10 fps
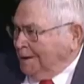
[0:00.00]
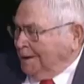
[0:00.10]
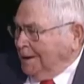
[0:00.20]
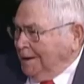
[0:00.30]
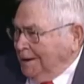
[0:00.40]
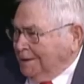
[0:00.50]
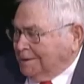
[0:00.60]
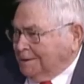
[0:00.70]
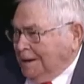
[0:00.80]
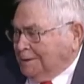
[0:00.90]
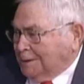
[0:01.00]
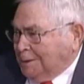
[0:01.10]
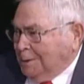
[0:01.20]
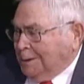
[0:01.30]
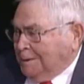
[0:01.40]
He's a
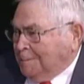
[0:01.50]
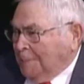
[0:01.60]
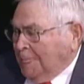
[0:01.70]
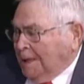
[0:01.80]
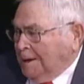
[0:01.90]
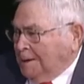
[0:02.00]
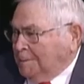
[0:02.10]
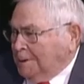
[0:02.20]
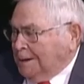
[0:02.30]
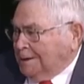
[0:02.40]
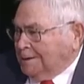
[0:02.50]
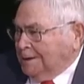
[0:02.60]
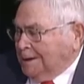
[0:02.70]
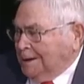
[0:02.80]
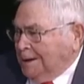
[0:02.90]
cutie. But
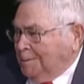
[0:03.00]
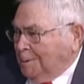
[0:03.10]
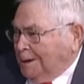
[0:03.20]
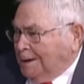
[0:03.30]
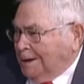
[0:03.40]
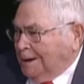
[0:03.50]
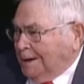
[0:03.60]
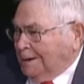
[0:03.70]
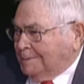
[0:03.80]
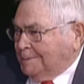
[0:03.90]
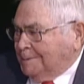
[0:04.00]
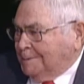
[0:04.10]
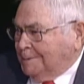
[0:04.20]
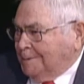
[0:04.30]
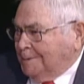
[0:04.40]
anyway,
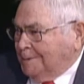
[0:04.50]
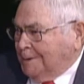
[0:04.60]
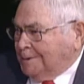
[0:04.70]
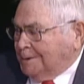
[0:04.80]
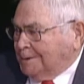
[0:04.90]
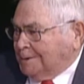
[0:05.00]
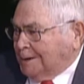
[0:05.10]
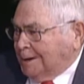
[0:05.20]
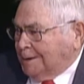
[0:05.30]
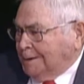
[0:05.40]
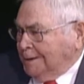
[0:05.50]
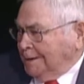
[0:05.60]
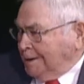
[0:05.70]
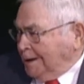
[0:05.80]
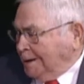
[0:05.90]
this is a
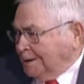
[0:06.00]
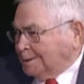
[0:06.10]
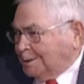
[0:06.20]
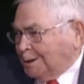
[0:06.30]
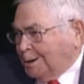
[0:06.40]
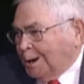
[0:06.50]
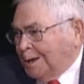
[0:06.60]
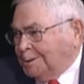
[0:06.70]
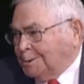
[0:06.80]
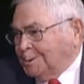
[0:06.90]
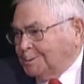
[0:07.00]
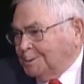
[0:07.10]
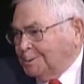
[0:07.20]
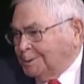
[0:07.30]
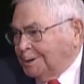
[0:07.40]
little angel
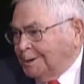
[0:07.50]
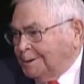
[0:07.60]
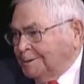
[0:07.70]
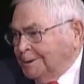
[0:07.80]
here.